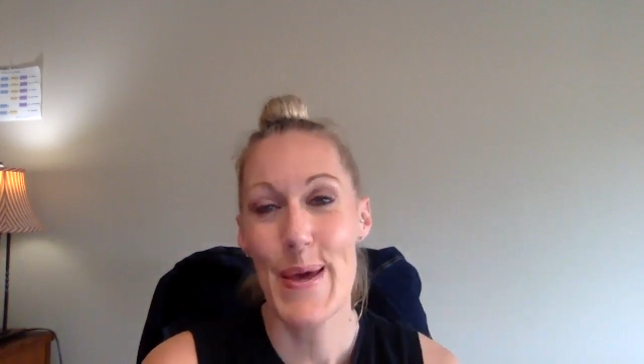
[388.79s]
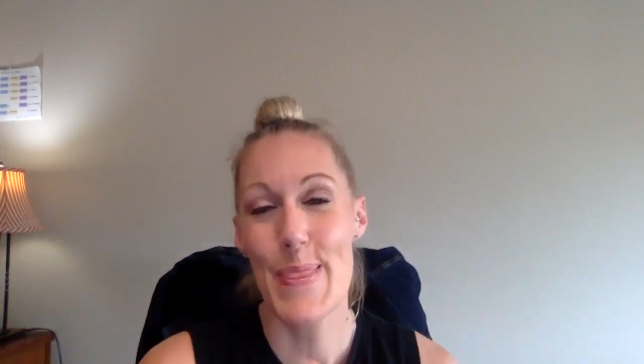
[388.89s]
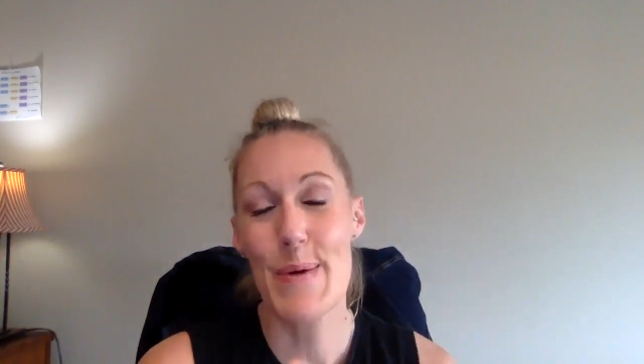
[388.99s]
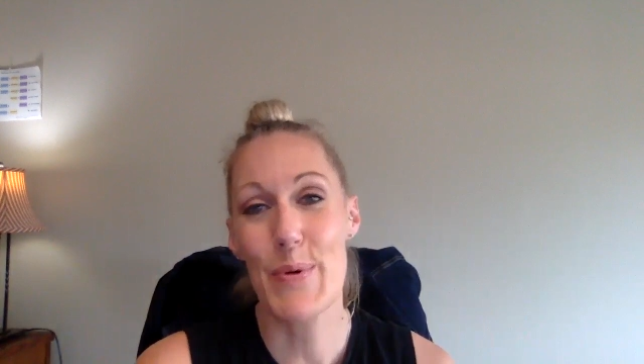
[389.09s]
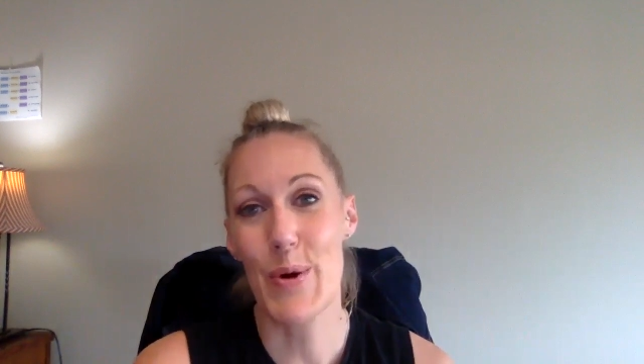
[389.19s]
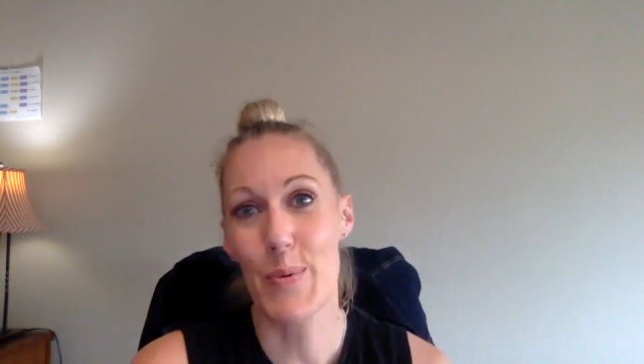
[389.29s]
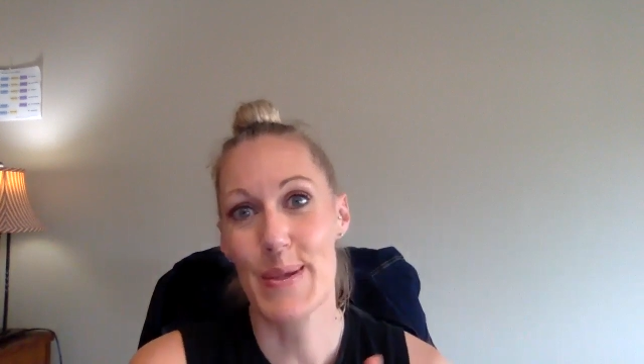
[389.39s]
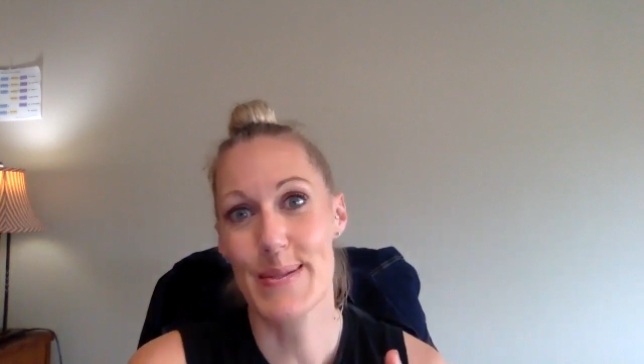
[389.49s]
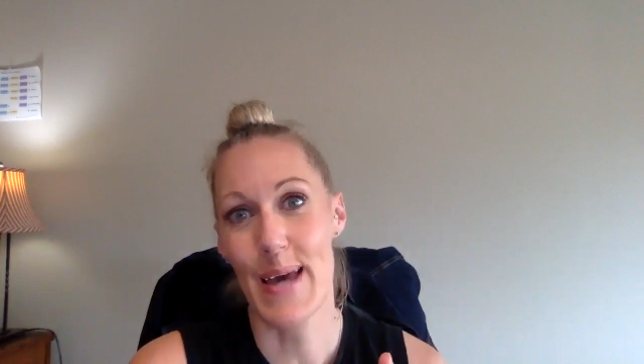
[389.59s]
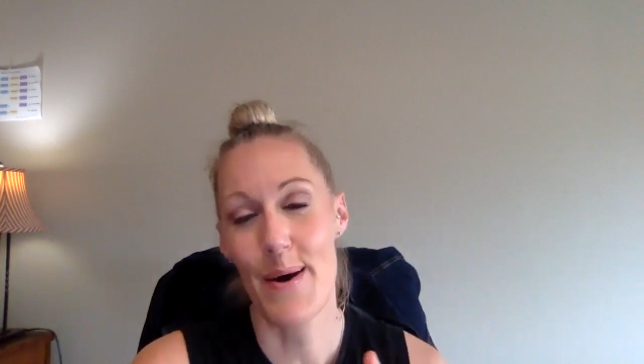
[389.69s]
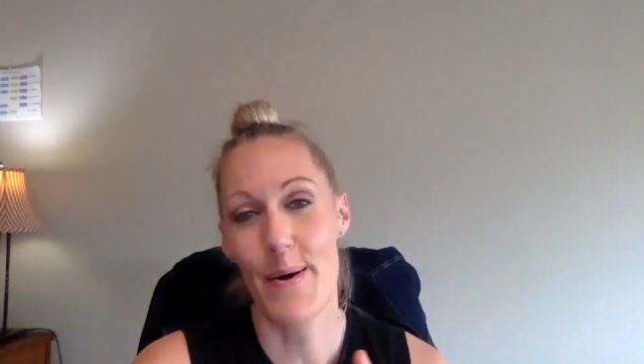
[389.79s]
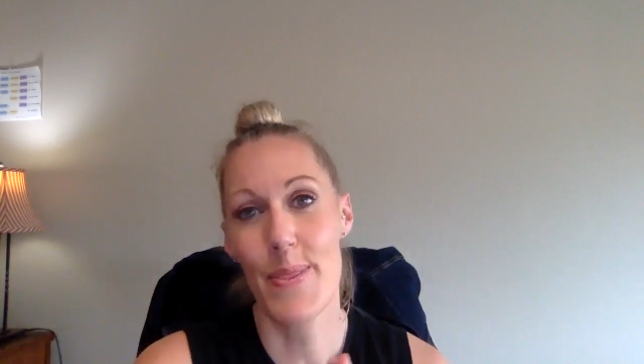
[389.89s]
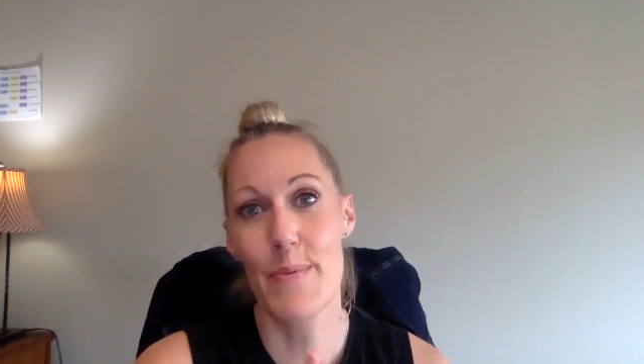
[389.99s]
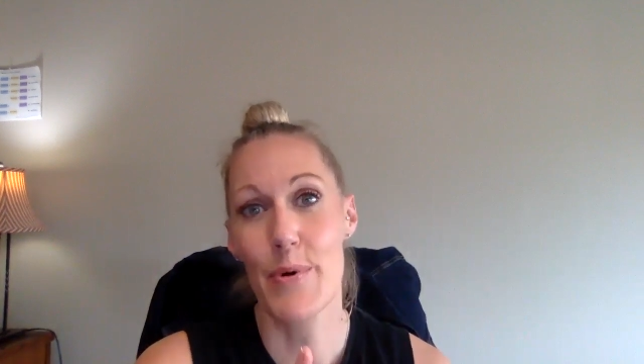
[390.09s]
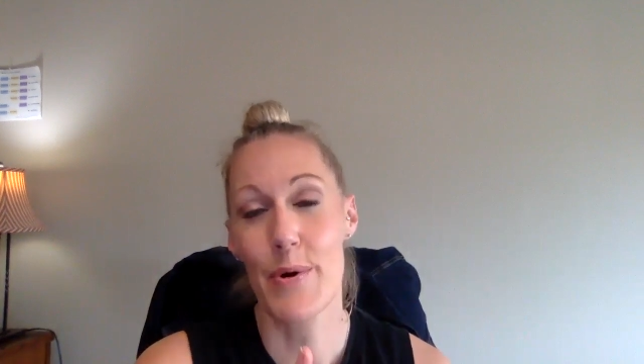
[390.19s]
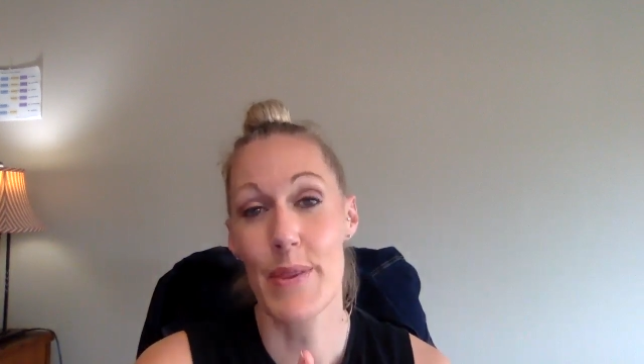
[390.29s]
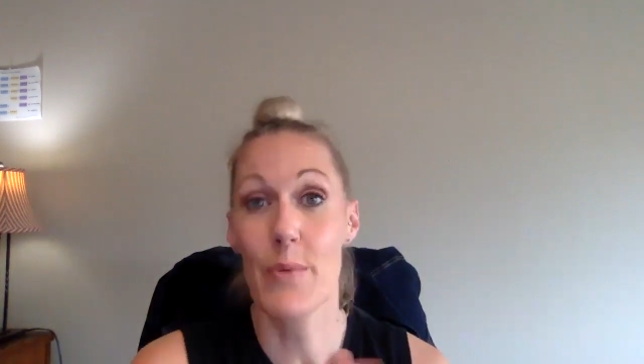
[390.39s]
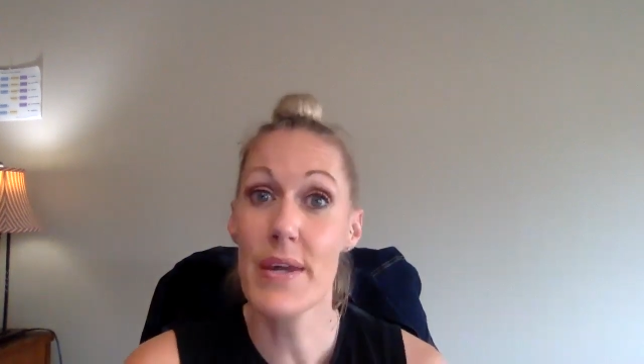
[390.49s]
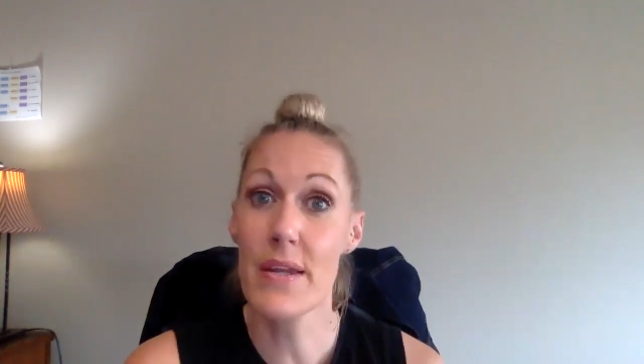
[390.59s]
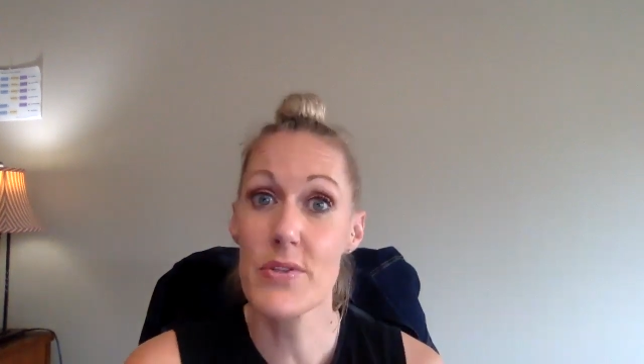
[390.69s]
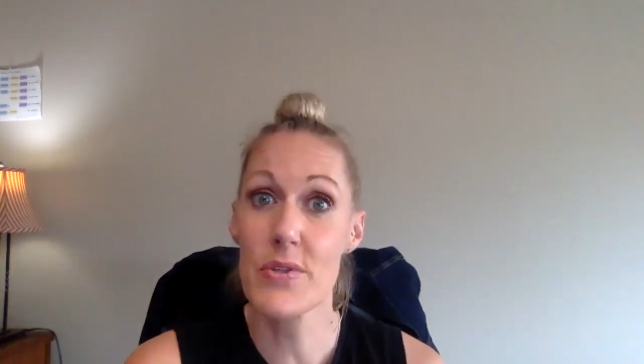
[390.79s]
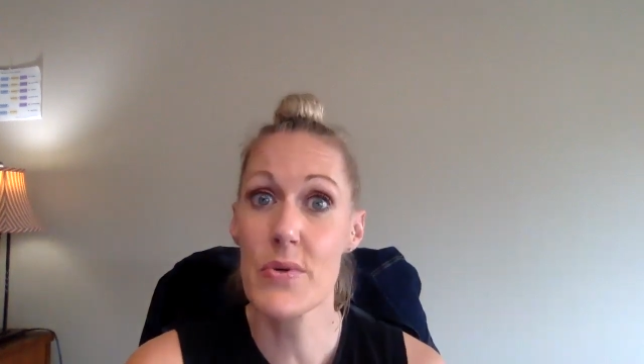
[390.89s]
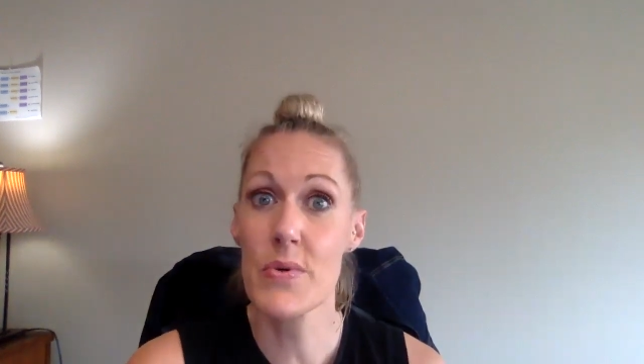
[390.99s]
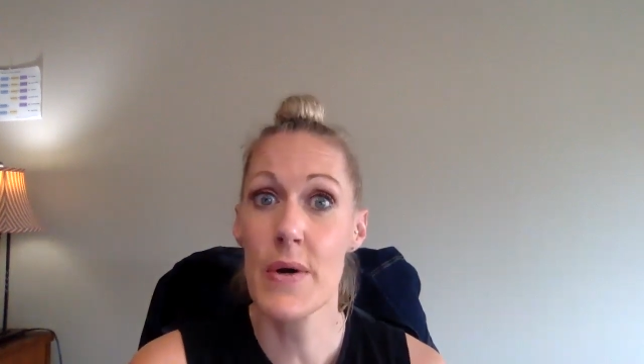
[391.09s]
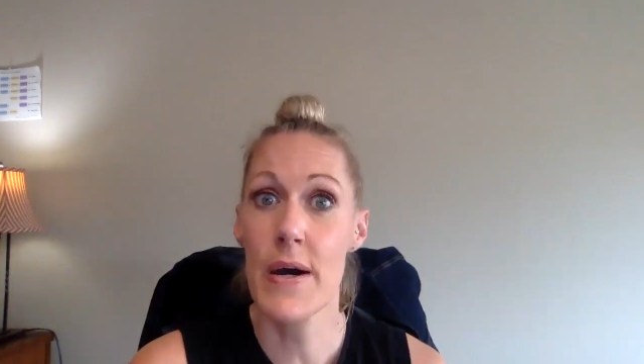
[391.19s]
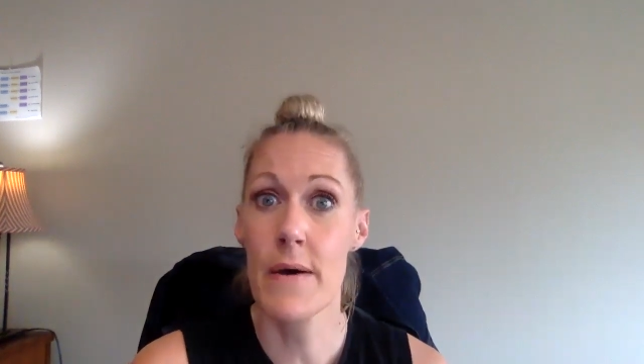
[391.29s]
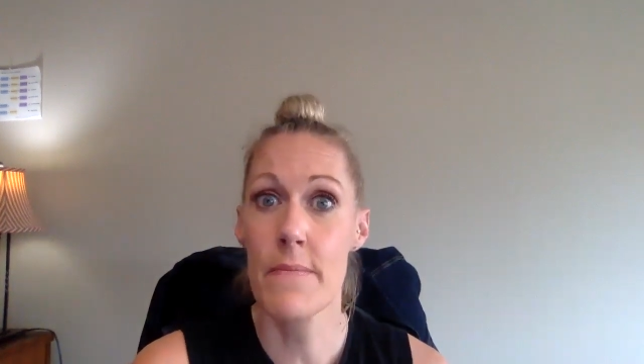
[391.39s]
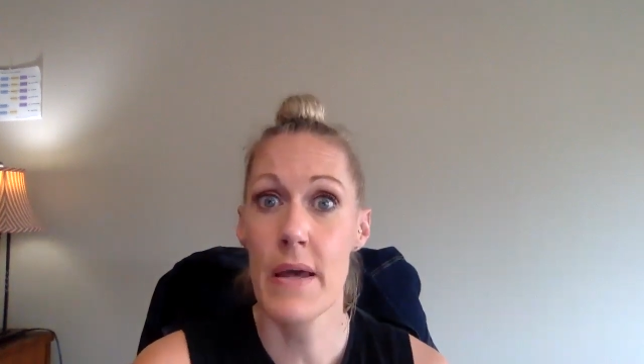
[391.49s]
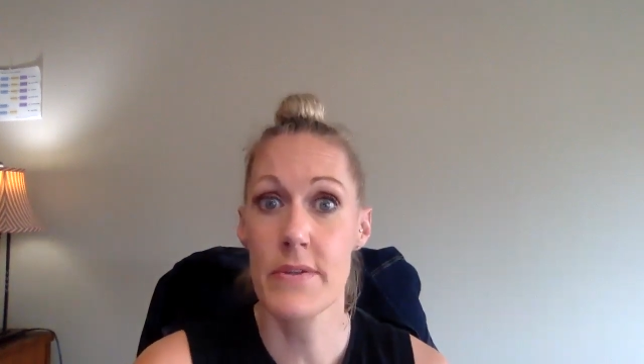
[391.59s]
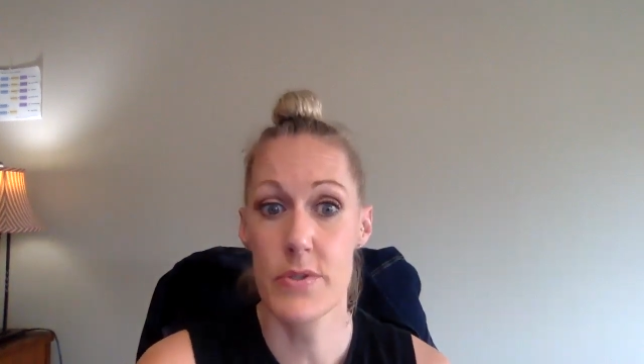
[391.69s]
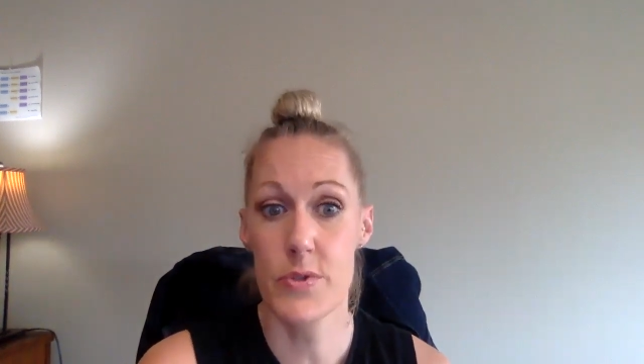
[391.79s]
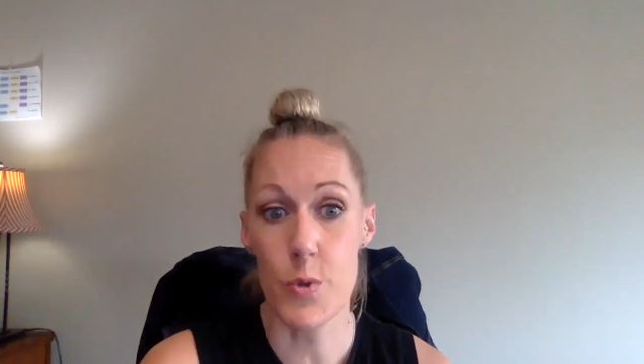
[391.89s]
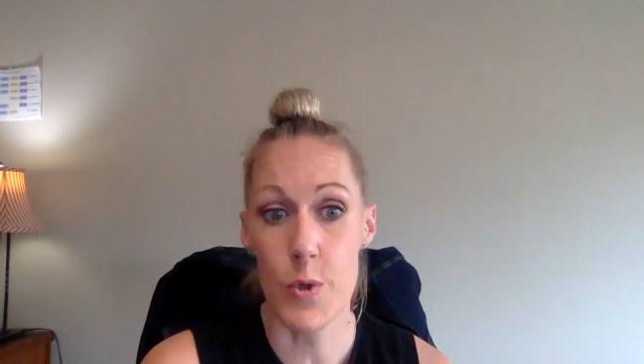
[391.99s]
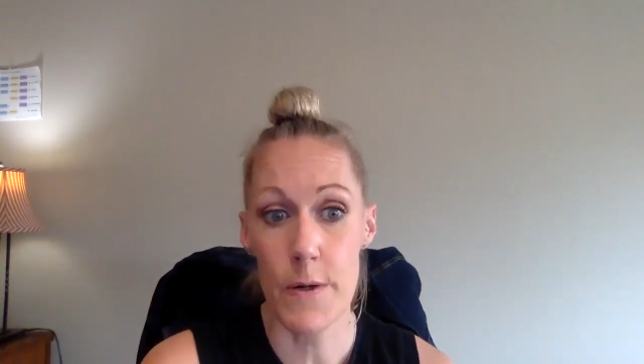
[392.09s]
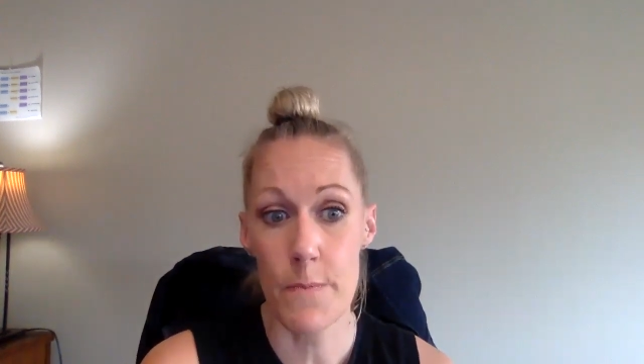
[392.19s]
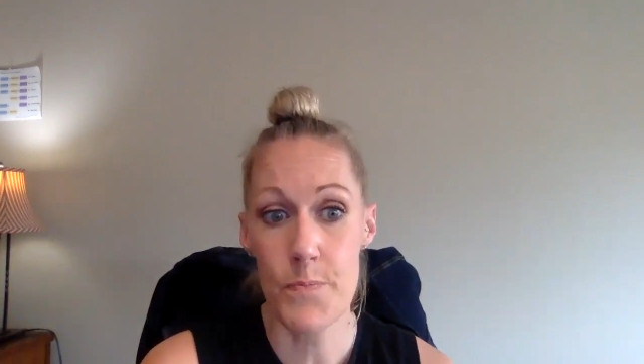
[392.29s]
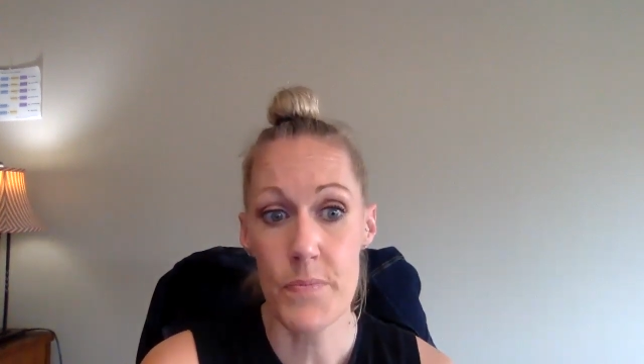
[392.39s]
The more we sell, the more that we can do as a school.